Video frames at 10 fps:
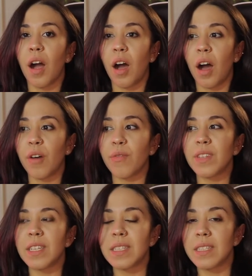of
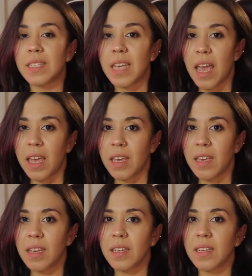the
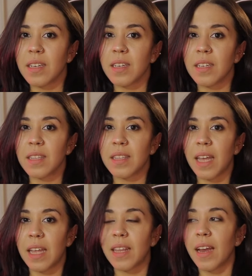day
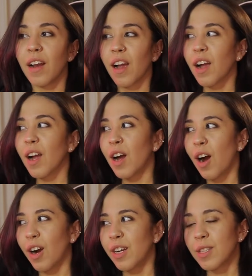that their
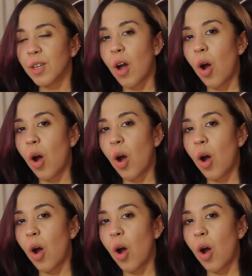cart